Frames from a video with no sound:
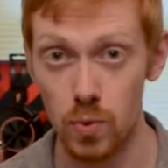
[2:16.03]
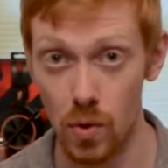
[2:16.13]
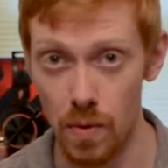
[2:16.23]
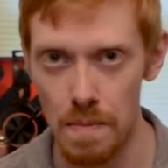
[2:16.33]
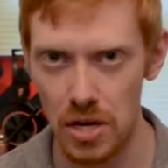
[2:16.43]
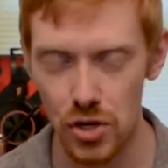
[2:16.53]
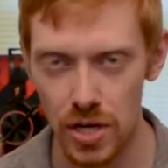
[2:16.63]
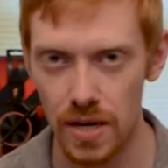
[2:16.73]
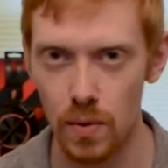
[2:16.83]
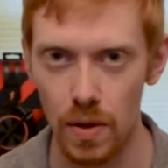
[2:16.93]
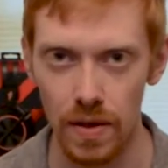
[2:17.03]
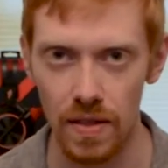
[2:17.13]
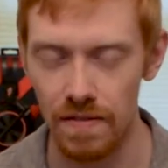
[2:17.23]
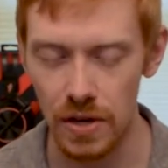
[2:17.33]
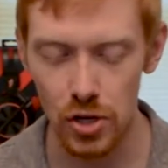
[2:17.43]
worth mentioning within the
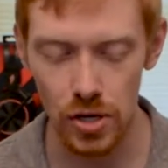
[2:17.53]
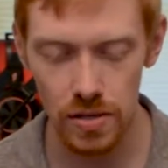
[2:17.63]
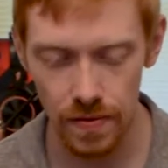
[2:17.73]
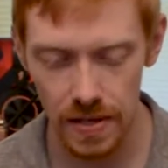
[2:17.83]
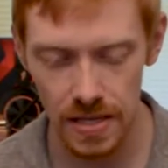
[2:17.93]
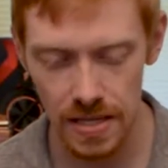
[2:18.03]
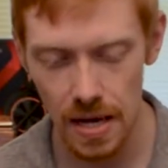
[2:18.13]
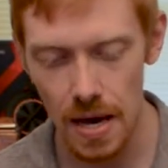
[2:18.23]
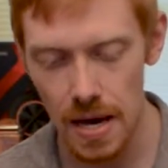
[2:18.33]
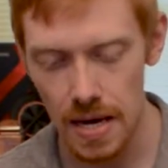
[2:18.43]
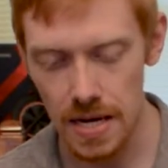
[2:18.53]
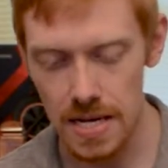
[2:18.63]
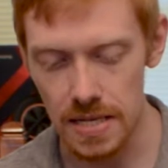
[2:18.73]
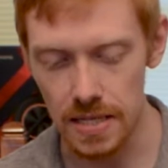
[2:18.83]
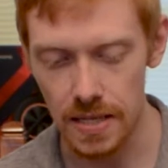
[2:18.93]
features of this
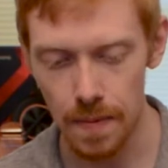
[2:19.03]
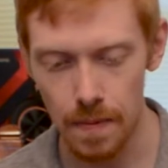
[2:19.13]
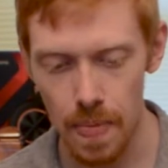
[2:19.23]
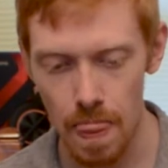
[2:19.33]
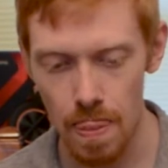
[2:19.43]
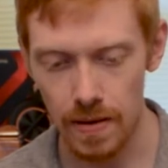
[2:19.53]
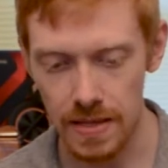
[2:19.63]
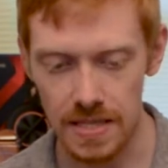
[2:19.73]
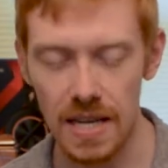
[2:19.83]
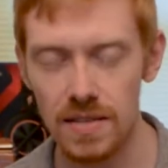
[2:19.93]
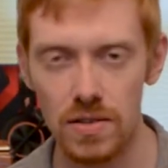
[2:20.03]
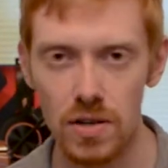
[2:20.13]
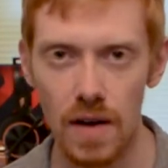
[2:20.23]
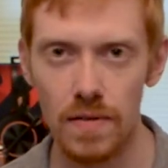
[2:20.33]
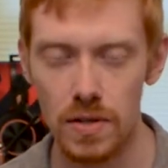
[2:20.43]
is the Tesla
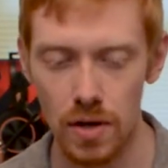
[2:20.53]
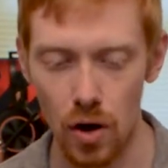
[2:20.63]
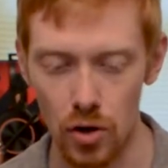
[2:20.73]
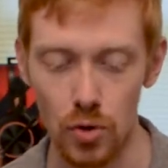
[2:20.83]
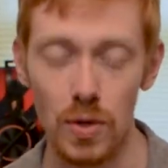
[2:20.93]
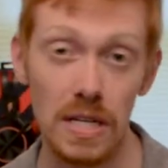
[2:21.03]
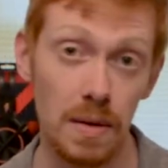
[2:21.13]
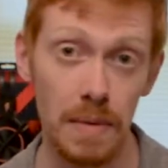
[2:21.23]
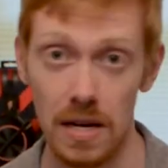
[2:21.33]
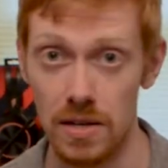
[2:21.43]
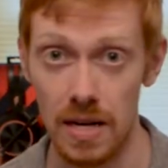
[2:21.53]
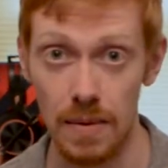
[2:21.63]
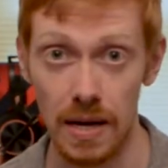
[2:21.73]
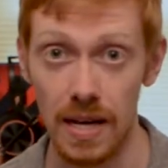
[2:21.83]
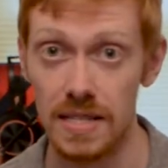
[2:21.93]
drivers are unique to
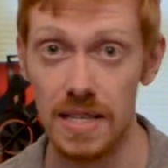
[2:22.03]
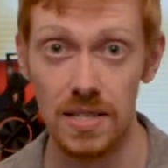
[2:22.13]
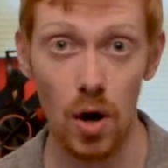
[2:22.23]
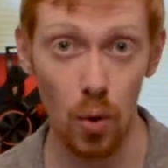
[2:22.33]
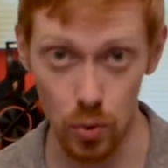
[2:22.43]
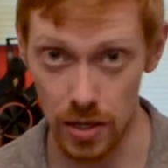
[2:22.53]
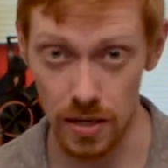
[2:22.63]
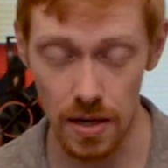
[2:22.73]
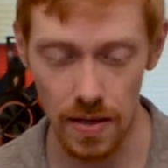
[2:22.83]
Beyerdynamic headsets only.